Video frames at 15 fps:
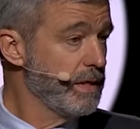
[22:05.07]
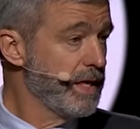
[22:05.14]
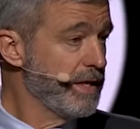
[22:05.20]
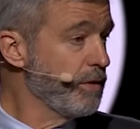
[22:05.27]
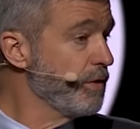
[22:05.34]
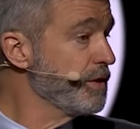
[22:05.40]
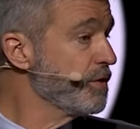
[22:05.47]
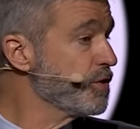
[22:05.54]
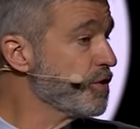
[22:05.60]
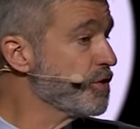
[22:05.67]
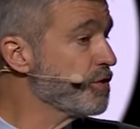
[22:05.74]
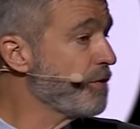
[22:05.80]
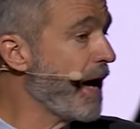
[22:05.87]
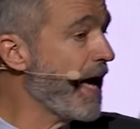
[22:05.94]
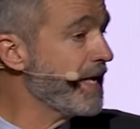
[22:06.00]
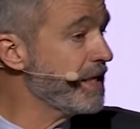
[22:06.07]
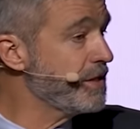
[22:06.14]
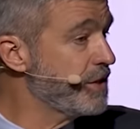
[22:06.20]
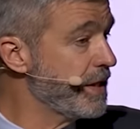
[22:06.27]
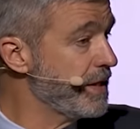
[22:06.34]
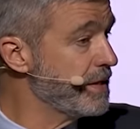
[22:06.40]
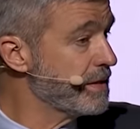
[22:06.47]
And all your
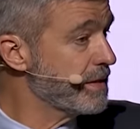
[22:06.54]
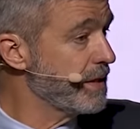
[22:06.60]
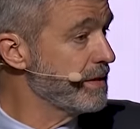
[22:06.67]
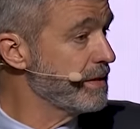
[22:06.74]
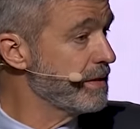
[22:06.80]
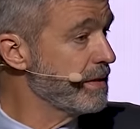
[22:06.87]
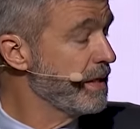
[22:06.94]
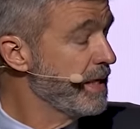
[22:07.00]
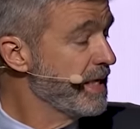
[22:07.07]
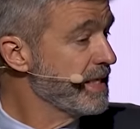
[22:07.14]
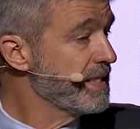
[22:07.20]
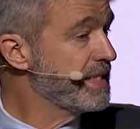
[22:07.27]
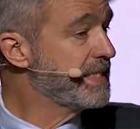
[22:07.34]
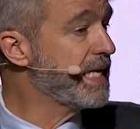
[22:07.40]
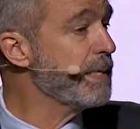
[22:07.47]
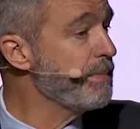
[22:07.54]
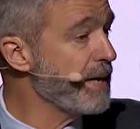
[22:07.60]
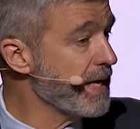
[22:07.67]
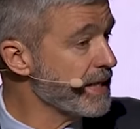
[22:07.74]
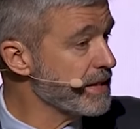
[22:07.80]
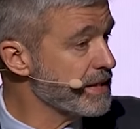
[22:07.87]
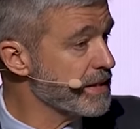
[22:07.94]
strategies and
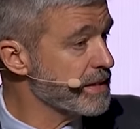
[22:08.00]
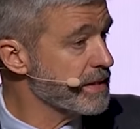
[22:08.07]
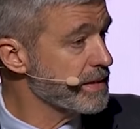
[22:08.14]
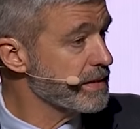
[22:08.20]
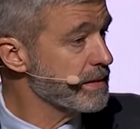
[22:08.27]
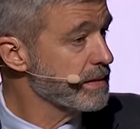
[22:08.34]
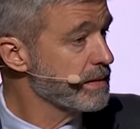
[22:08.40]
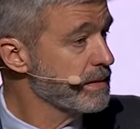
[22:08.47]
gimmicks